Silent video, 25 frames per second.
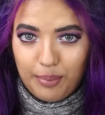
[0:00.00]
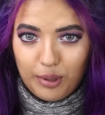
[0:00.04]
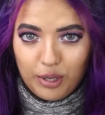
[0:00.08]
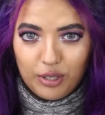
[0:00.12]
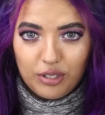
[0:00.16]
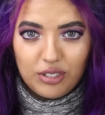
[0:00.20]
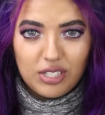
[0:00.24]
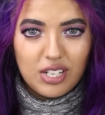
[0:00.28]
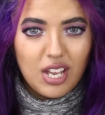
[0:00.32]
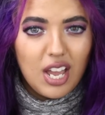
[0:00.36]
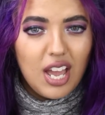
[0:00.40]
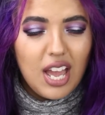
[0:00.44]

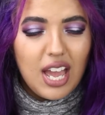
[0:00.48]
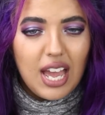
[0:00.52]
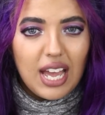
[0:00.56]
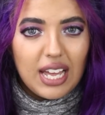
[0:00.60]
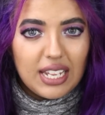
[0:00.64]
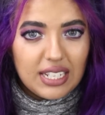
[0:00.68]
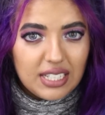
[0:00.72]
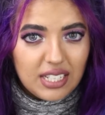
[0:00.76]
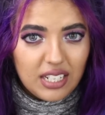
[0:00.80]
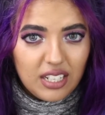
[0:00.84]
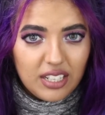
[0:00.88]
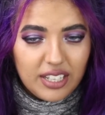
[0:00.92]
uploads.
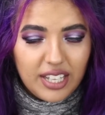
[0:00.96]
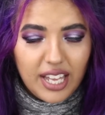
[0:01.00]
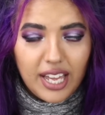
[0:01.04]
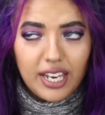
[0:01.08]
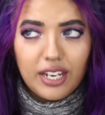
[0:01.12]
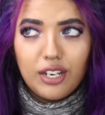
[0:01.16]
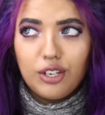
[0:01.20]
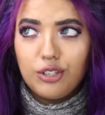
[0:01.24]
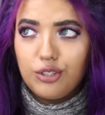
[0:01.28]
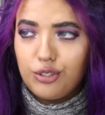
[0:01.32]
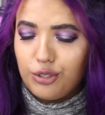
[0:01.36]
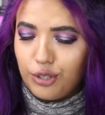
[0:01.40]
Until
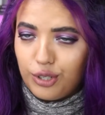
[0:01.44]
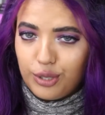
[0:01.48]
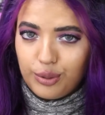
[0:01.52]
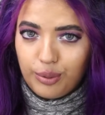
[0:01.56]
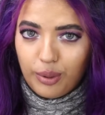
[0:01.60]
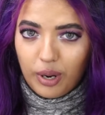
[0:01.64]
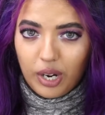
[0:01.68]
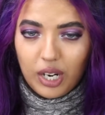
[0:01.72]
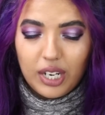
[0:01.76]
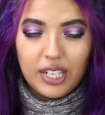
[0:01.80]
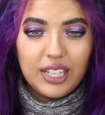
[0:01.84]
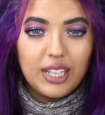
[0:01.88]
then,
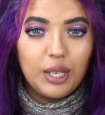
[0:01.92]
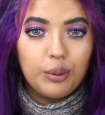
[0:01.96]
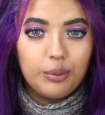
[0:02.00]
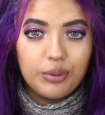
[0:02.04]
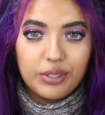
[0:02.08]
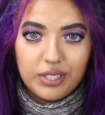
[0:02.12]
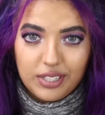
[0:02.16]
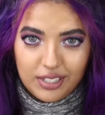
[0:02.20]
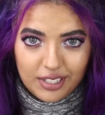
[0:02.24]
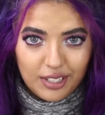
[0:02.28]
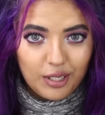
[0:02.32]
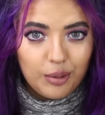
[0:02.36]
don't worry, there
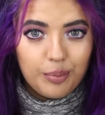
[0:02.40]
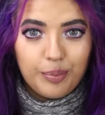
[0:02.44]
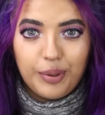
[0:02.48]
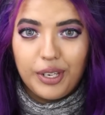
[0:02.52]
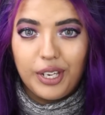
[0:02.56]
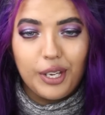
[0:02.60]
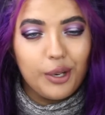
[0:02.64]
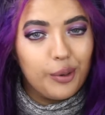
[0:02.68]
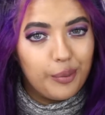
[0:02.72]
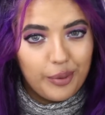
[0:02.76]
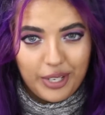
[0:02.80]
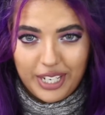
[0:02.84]
will still
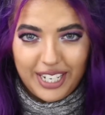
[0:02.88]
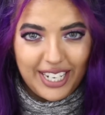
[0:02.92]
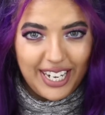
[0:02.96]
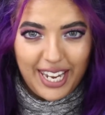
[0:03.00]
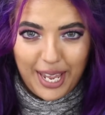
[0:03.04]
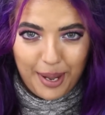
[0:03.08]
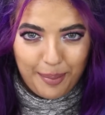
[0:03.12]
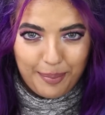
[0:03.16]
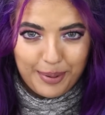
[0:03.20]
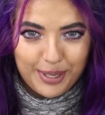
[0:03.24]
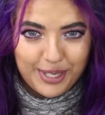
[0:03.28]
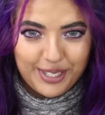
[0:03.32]
be a
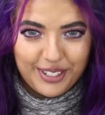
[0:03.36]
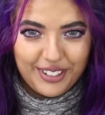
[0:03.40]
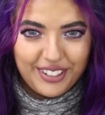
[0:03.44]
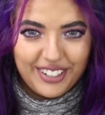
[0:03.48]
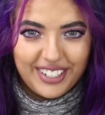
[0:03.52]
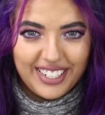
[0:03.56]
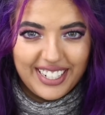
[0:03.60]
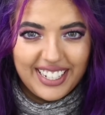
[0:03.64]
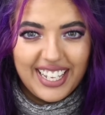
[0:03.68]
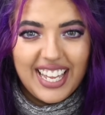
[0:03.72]
weekly episode.